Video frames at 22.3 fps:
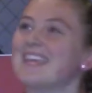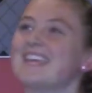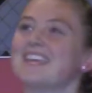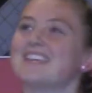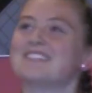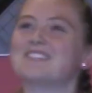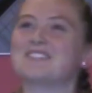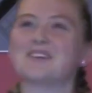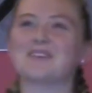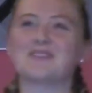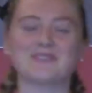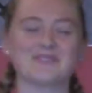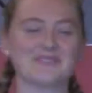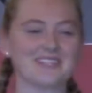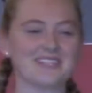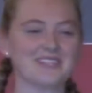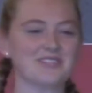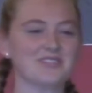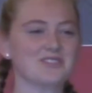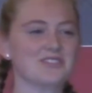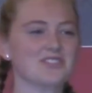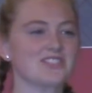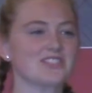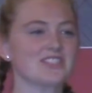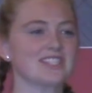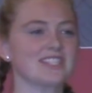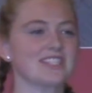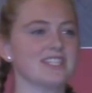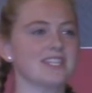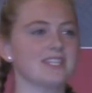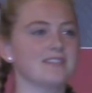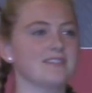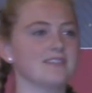so we
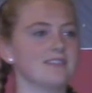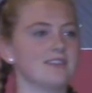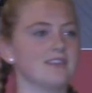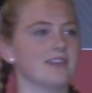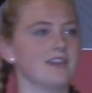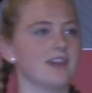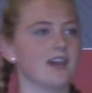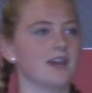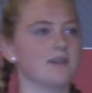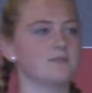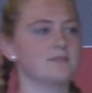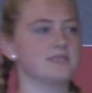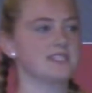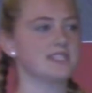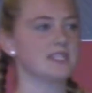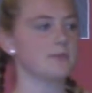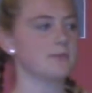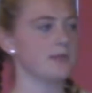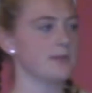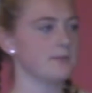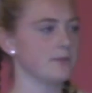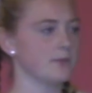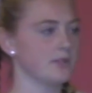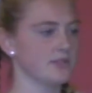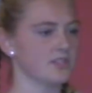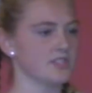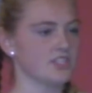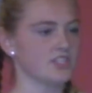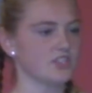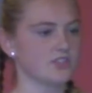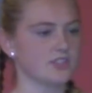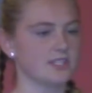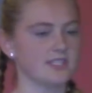usually see people on the
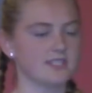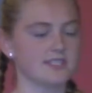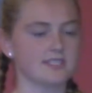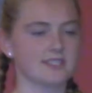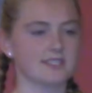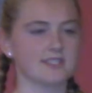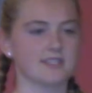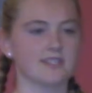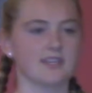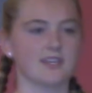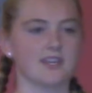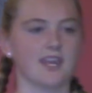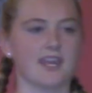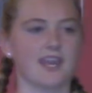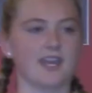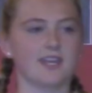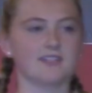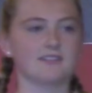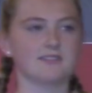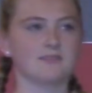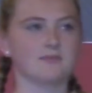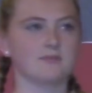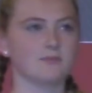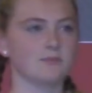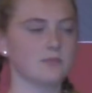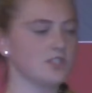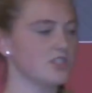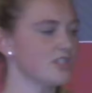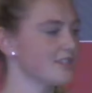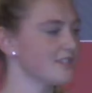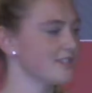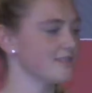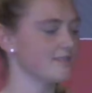streets, and we
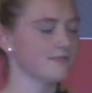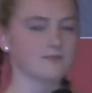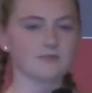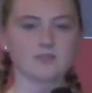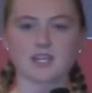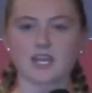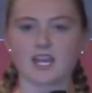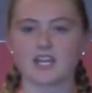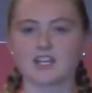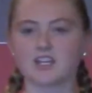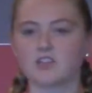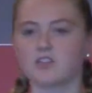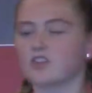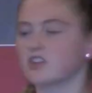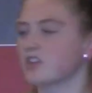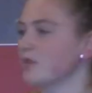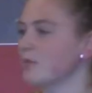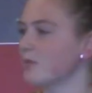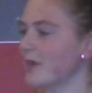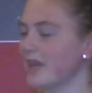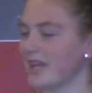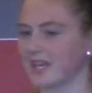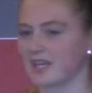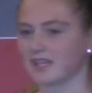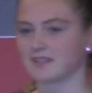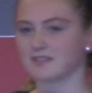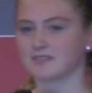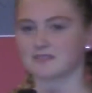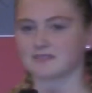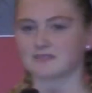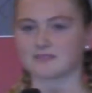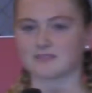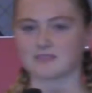kind of look
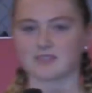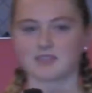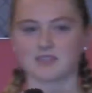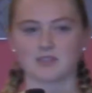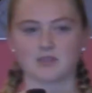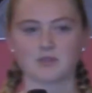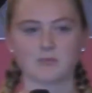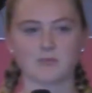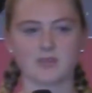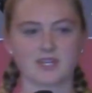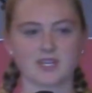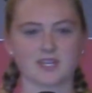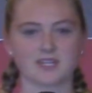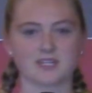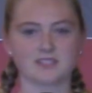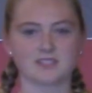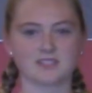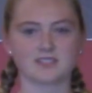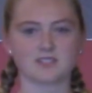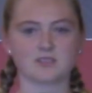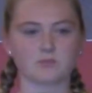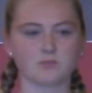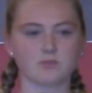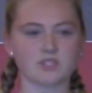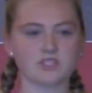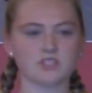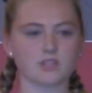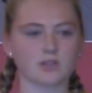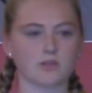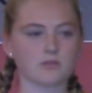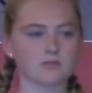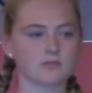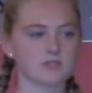away because we
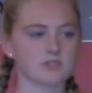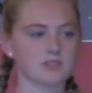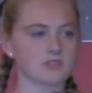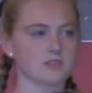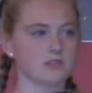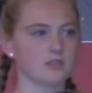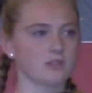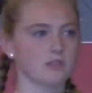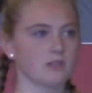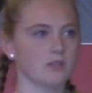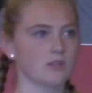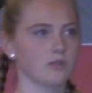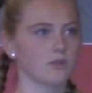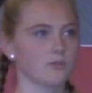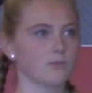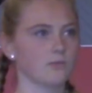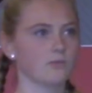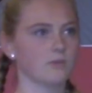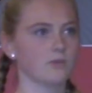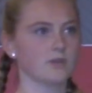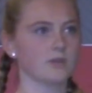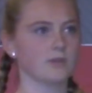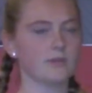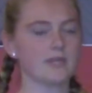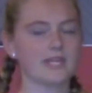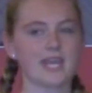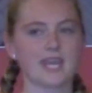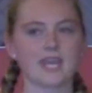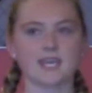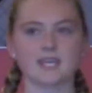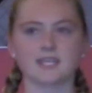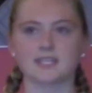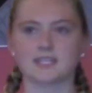
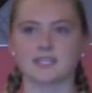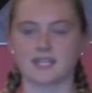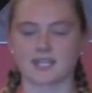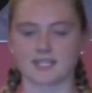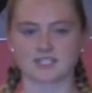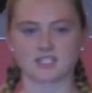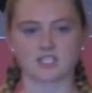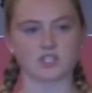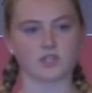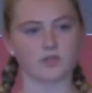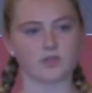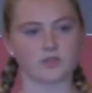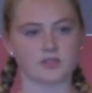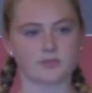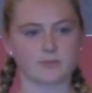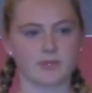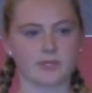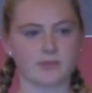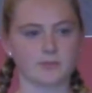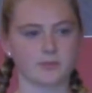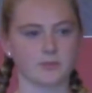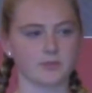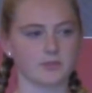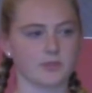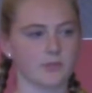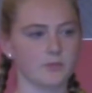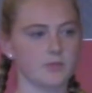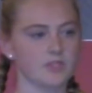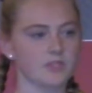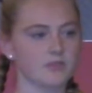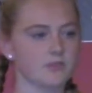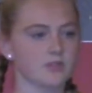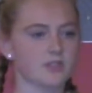can't connect to those people, and
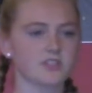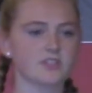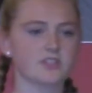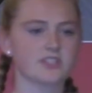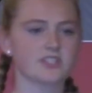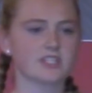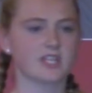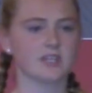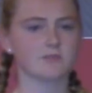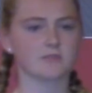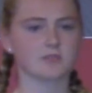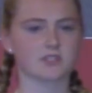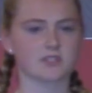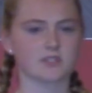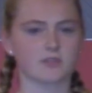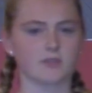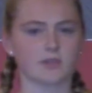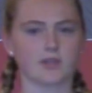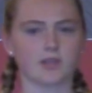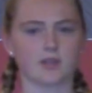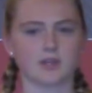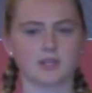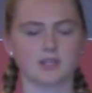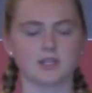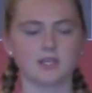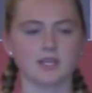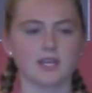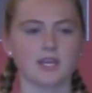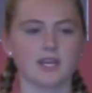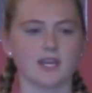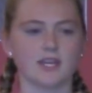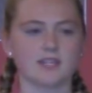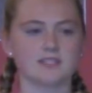we don't understand what's going on.
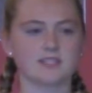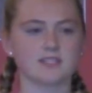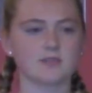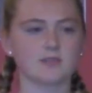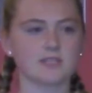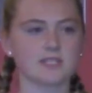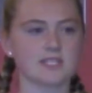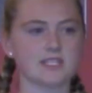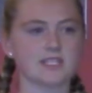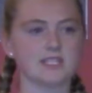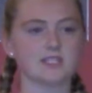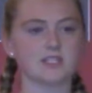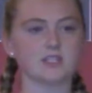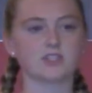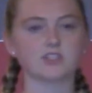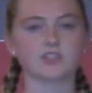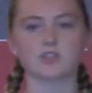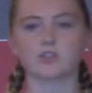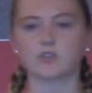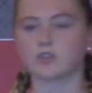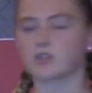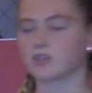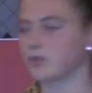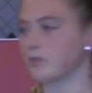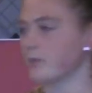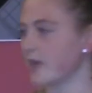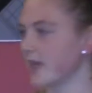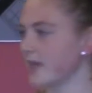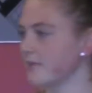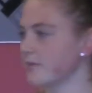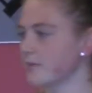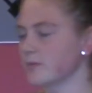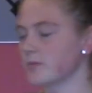And so it's easier to look
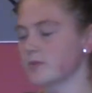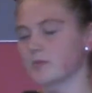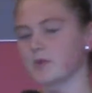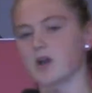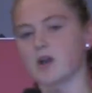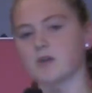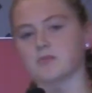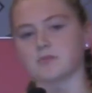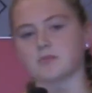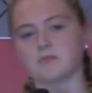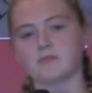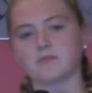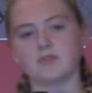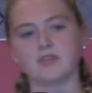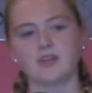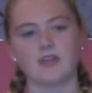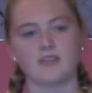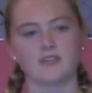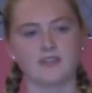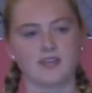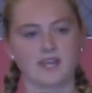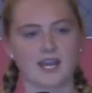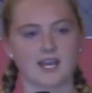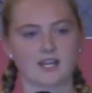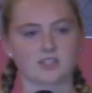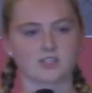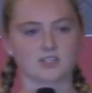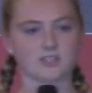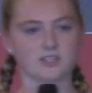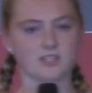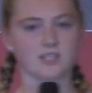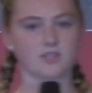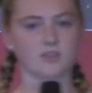away from the problem than
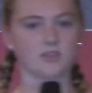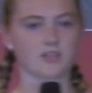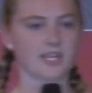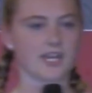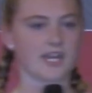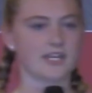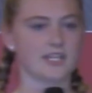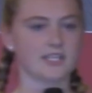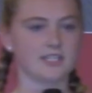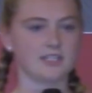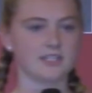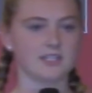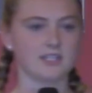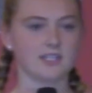actually look at it